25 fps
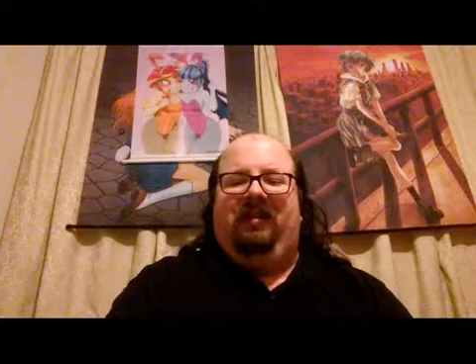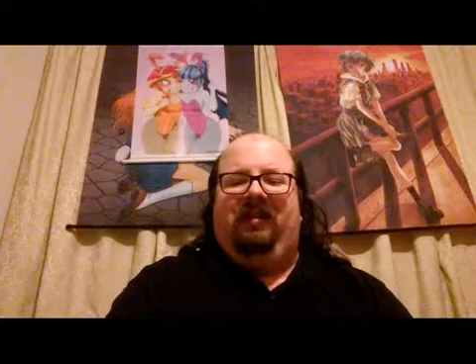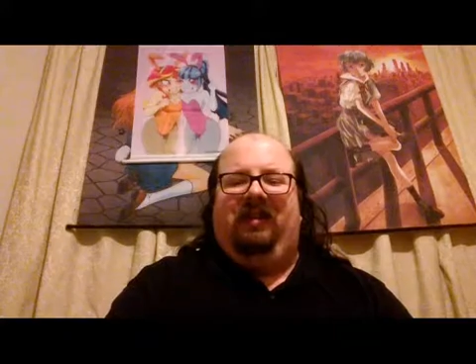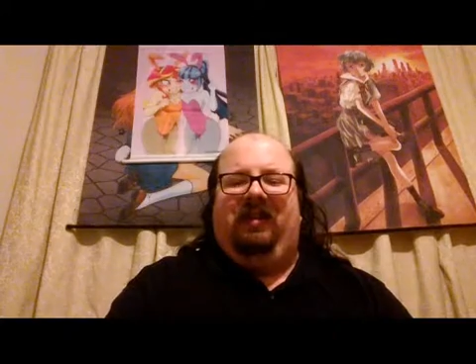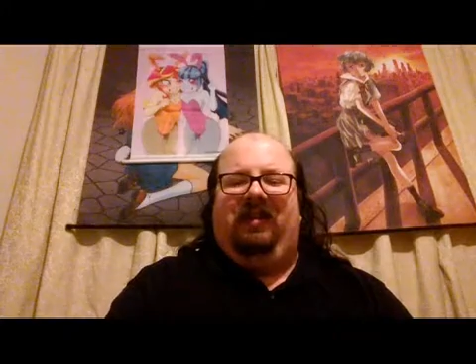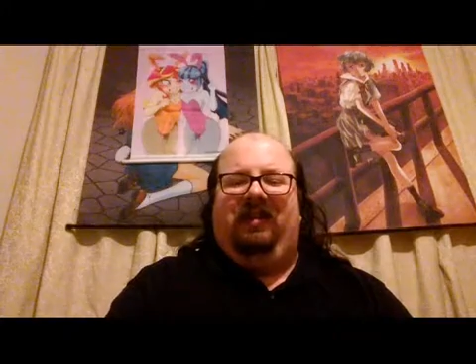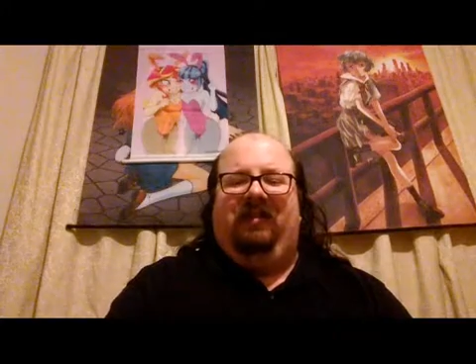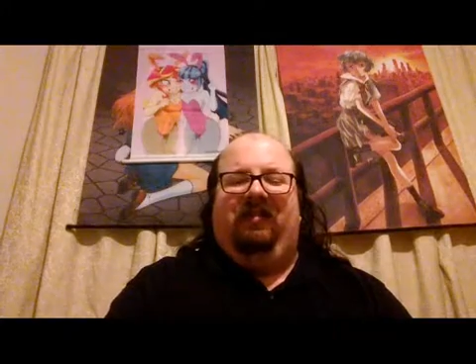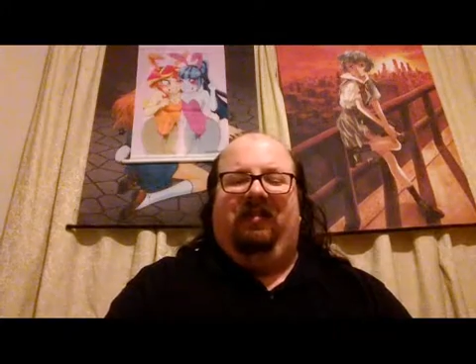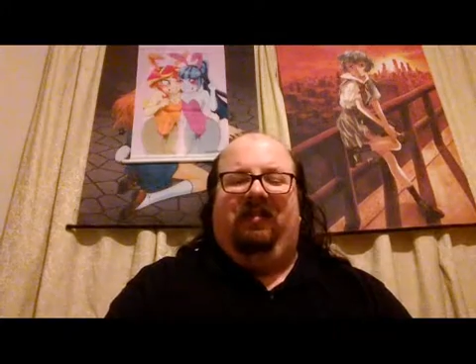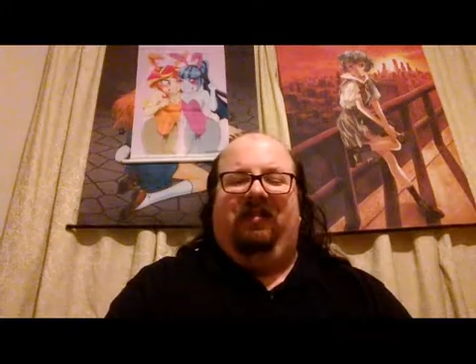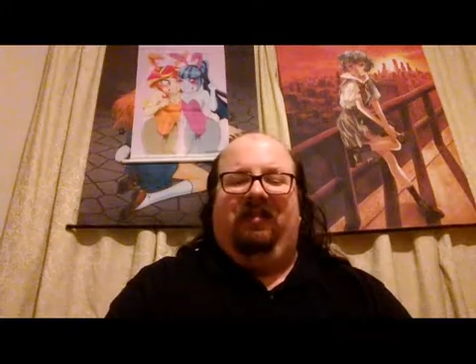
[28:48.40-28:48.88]

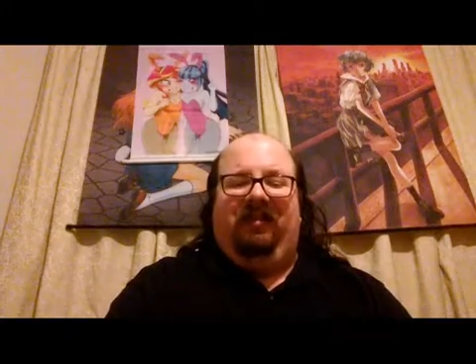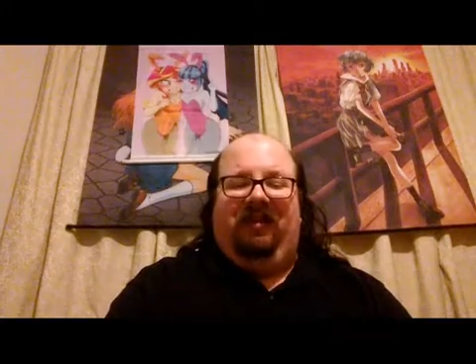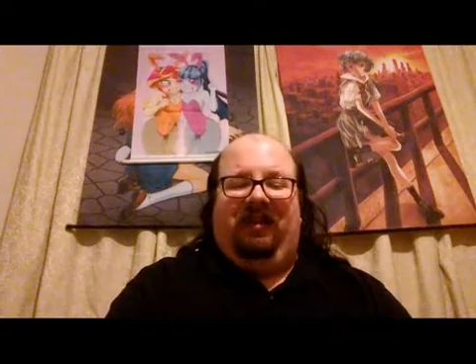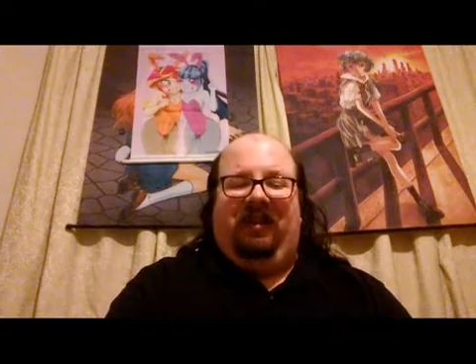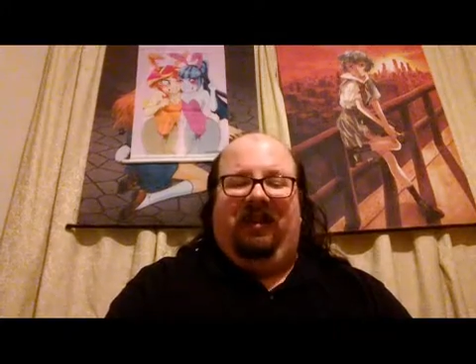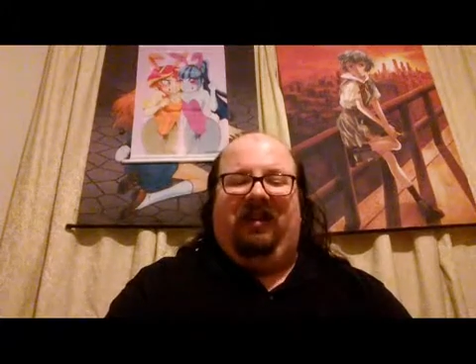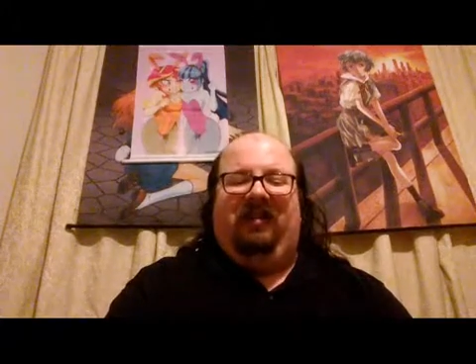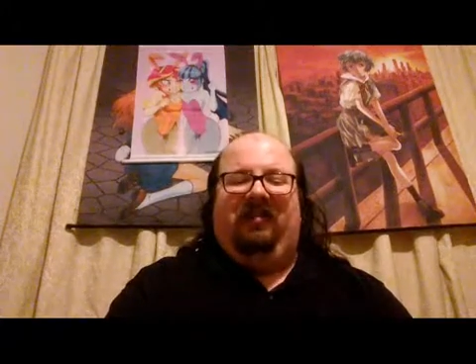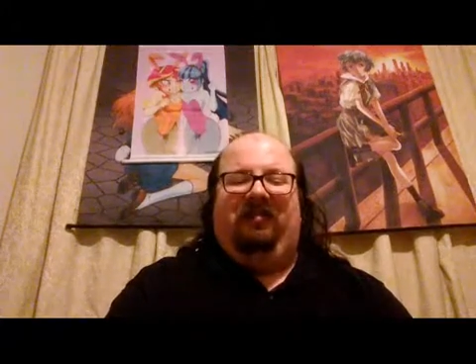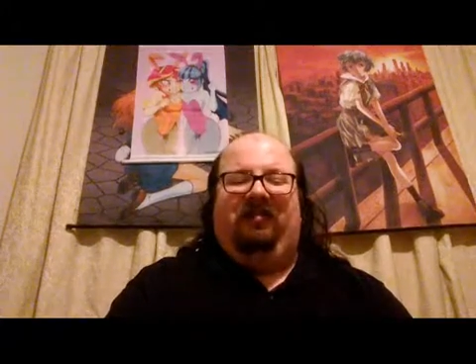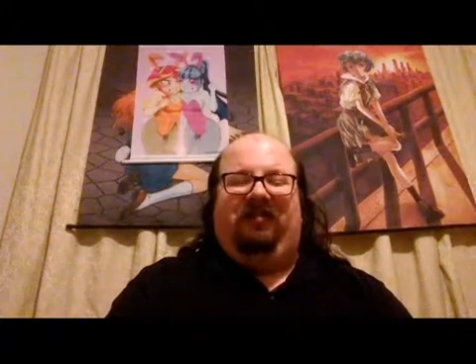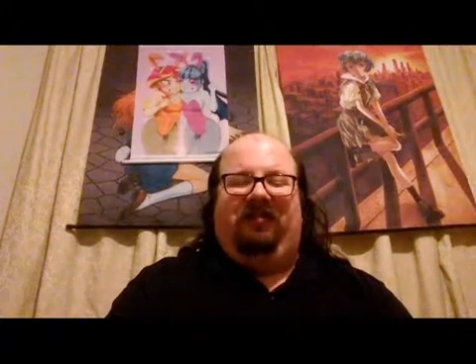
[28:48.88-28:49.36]
They do a
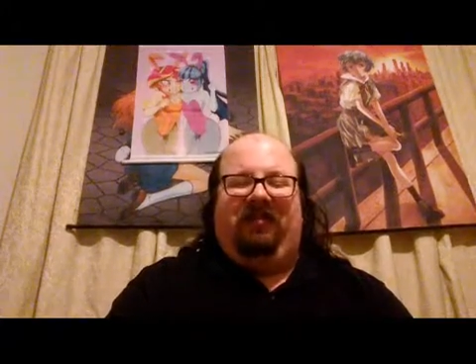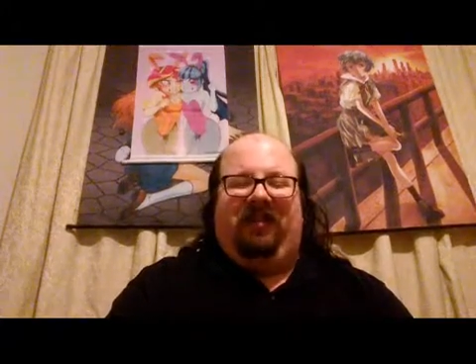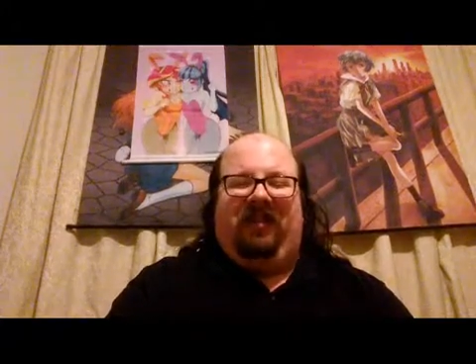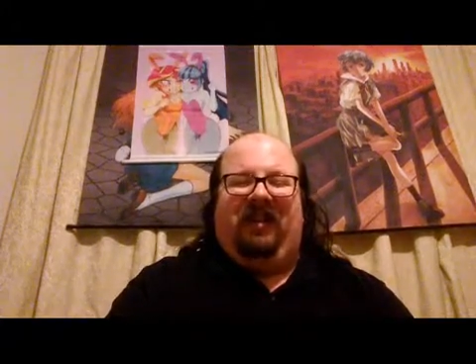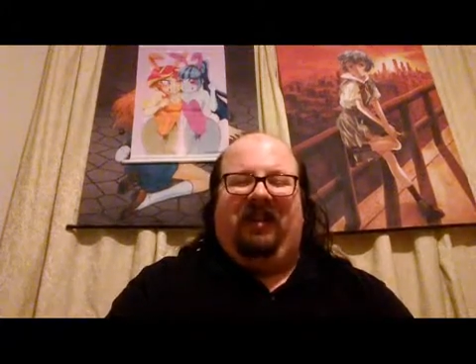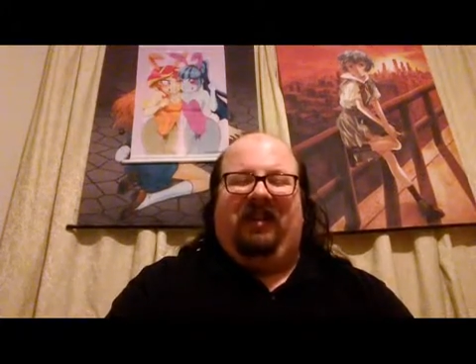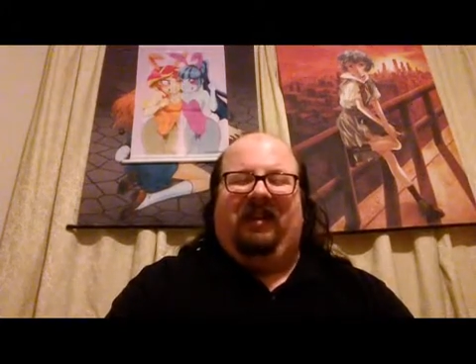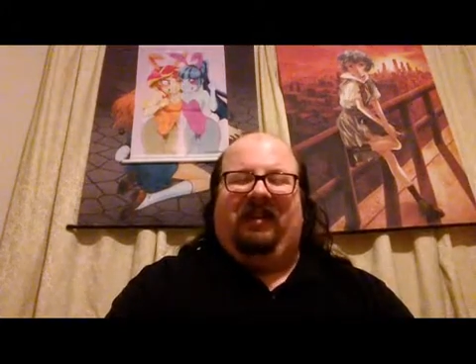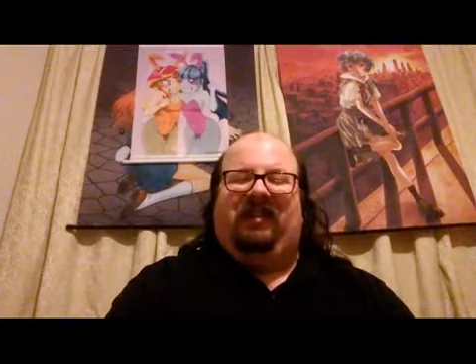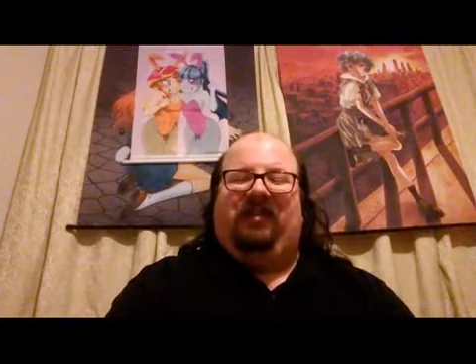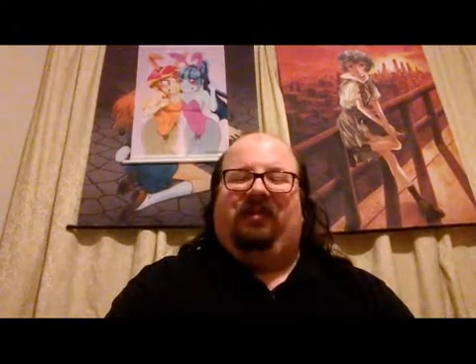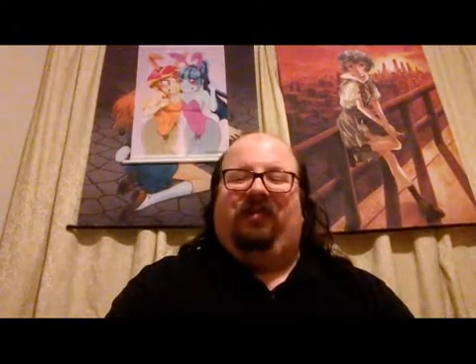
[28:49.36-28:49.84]
lot of
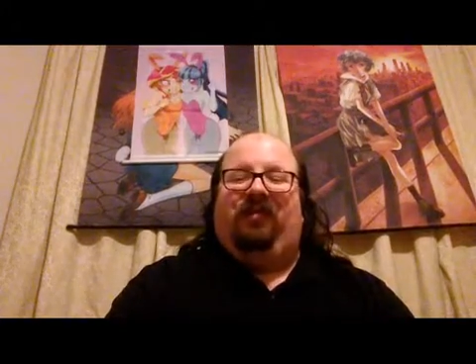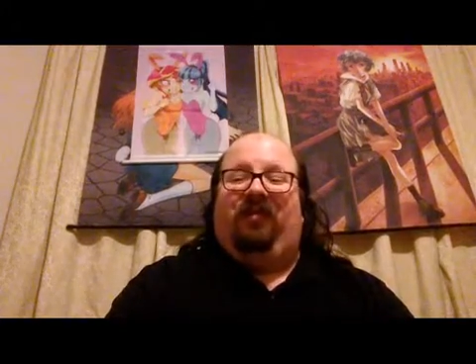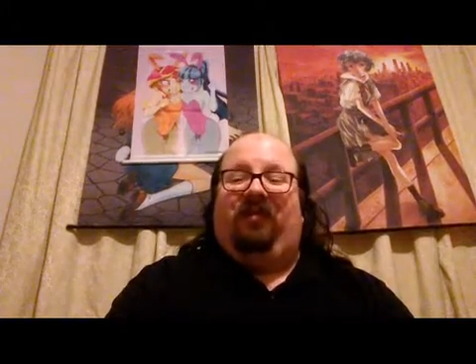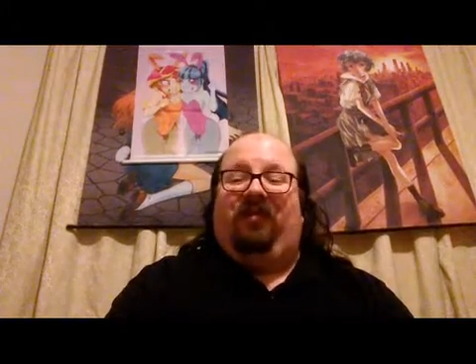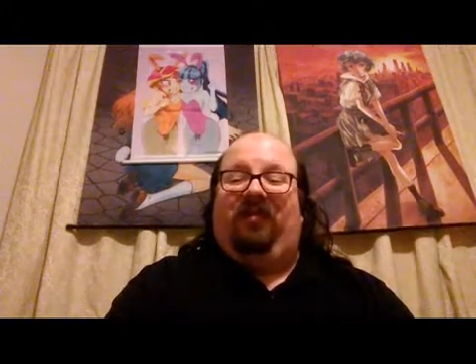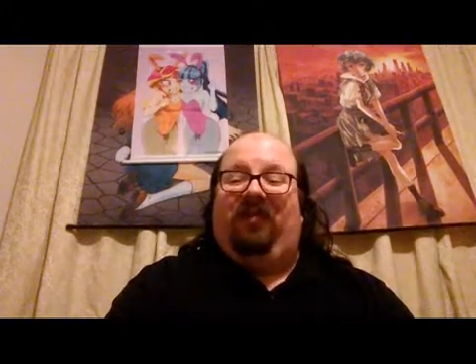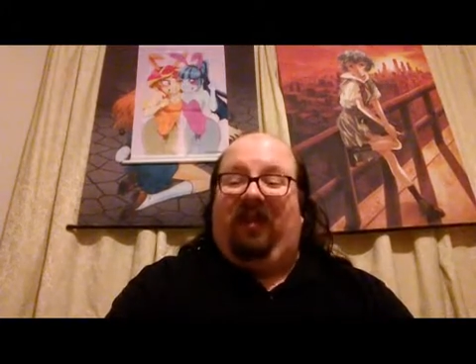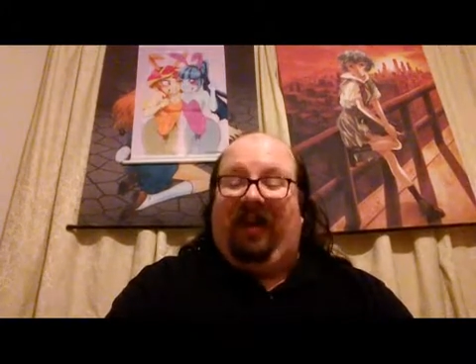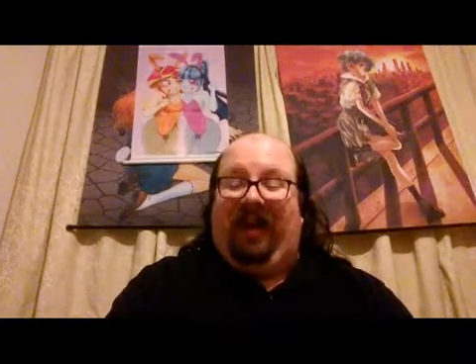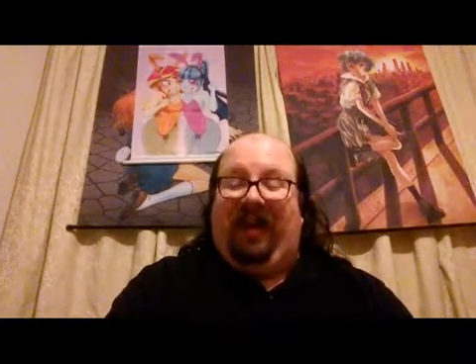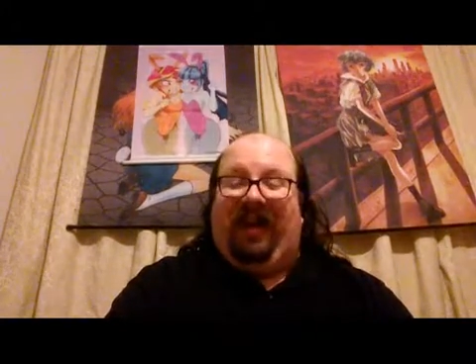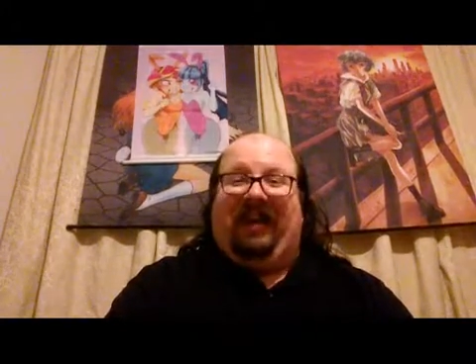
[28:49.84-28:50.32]
things
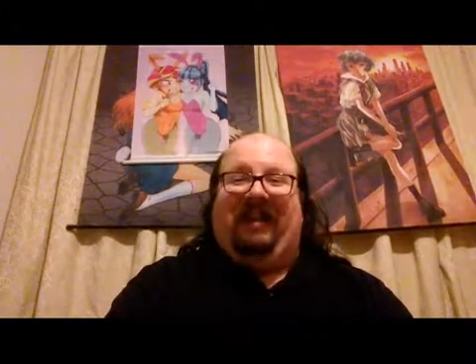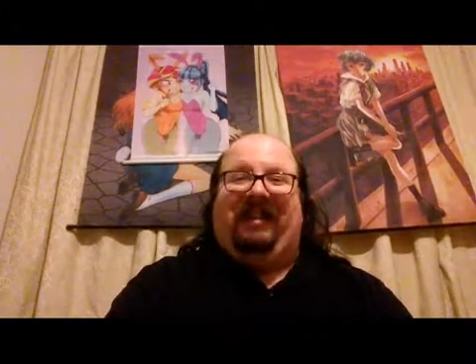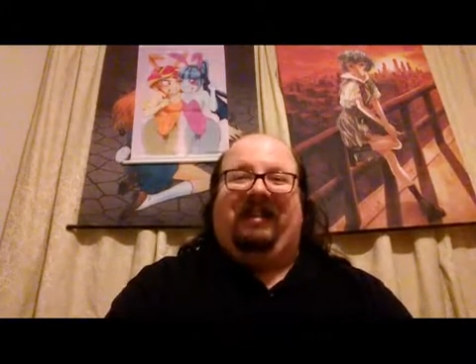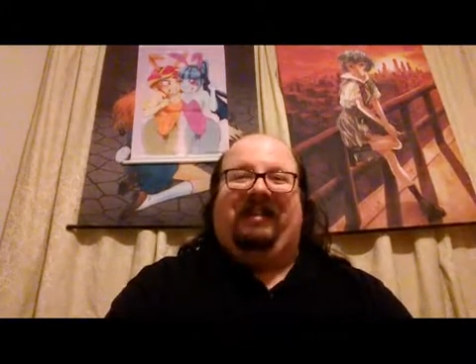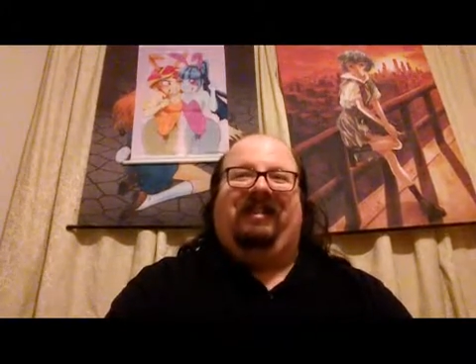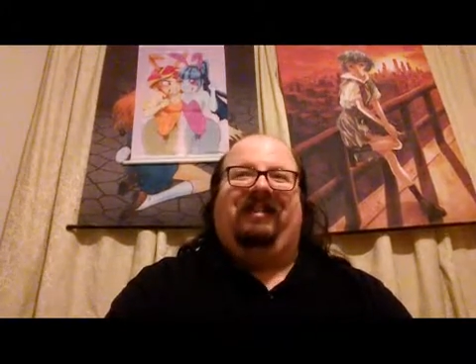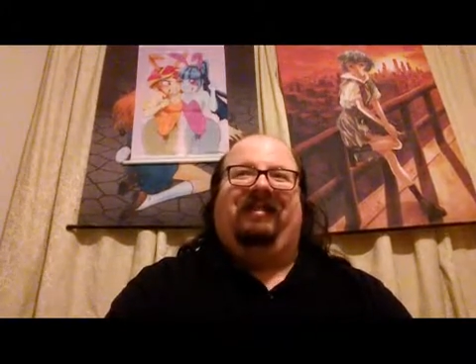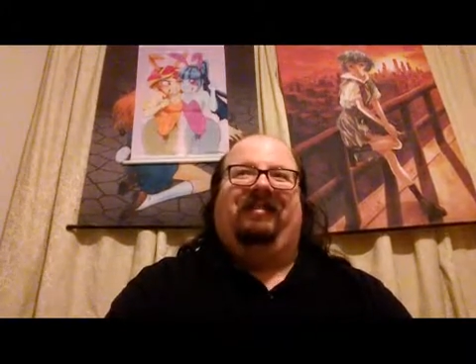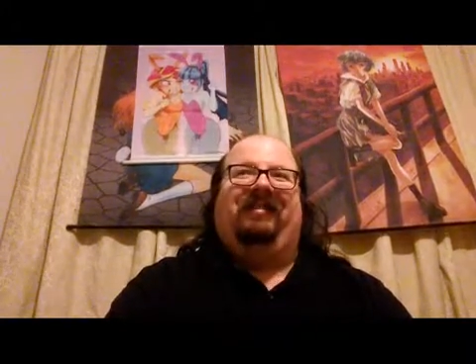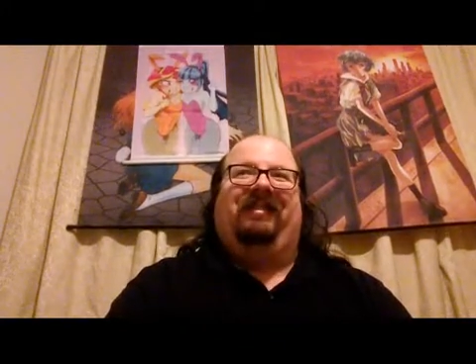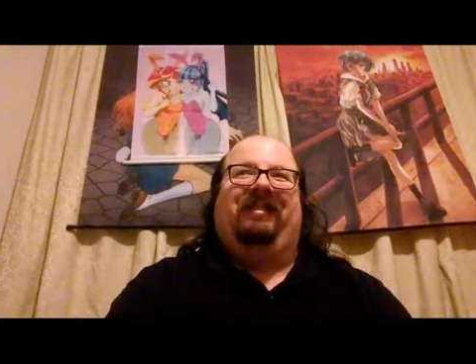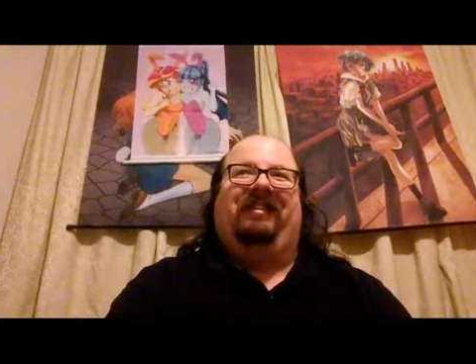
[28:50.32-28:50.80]

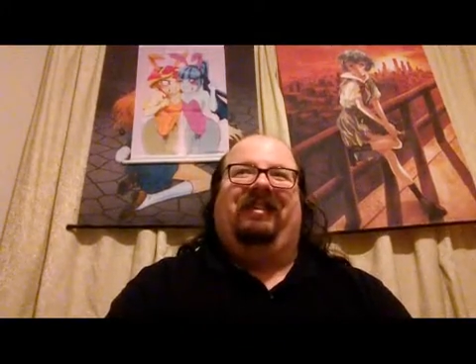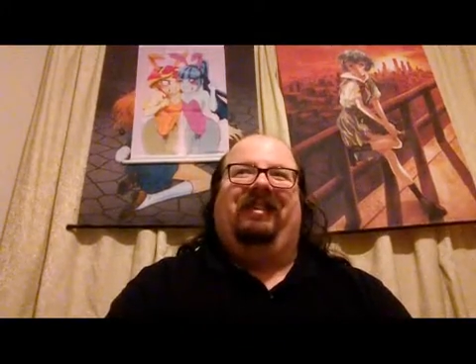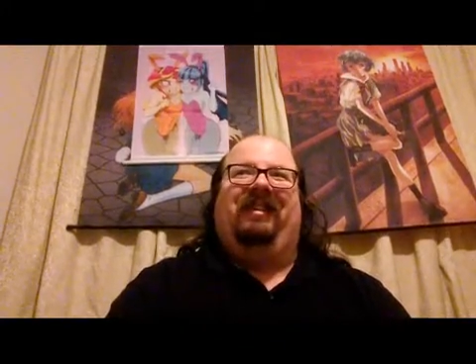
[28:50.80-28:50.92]
right.